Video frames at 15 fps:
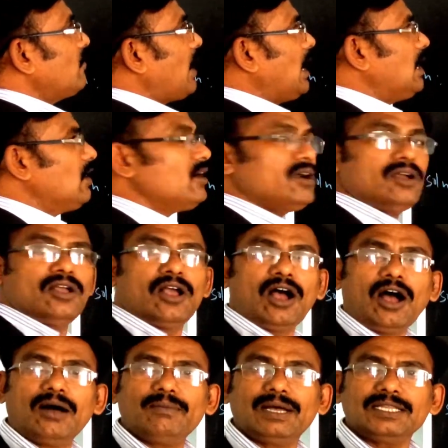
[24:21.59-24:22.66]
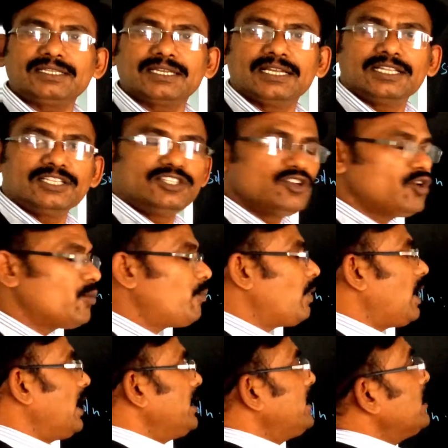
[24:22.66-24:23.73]
value? How much?
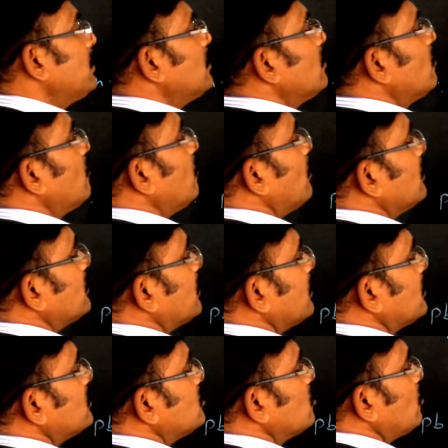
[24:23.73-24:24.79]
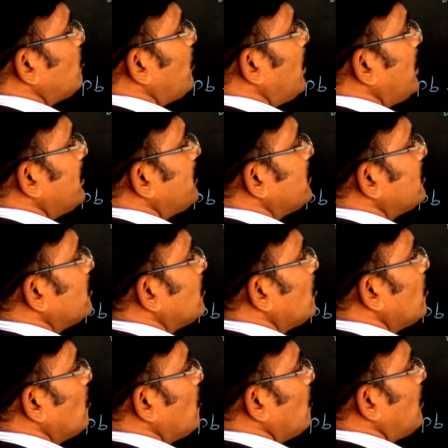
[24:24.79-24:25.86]

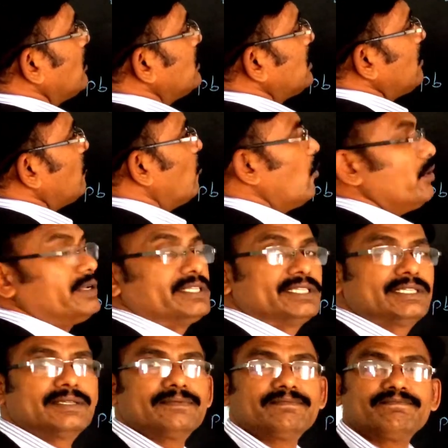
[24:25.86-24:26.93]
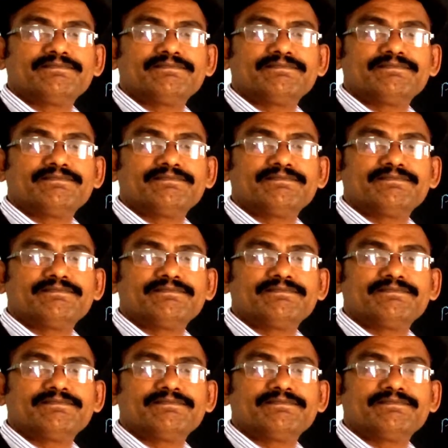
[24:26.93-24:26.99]
0.13 volts.